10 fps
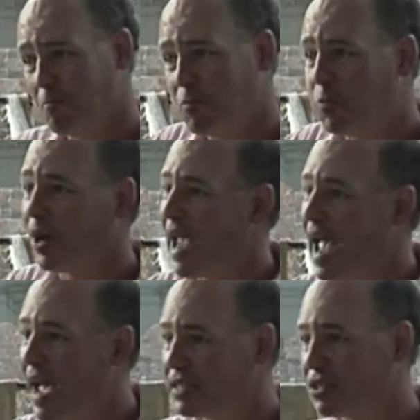but
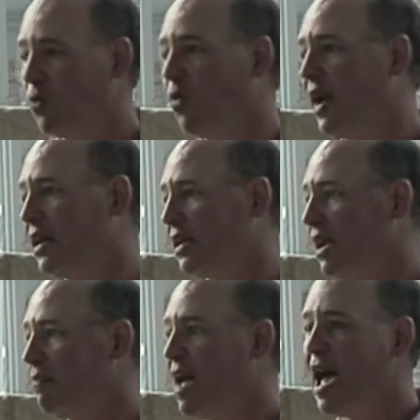as the waiting
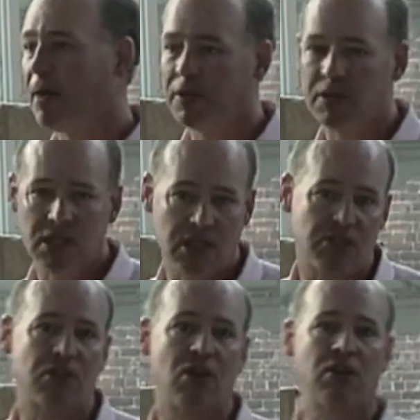game happened, it,
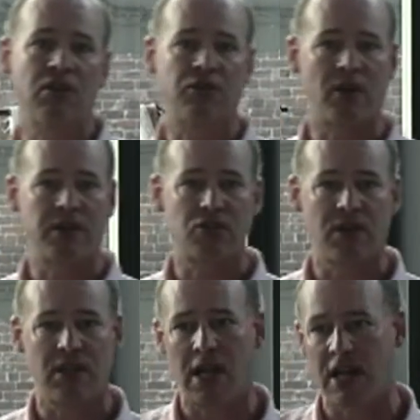it's starting to
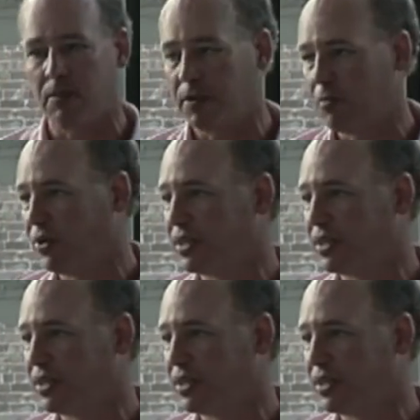frustrate a lot of people.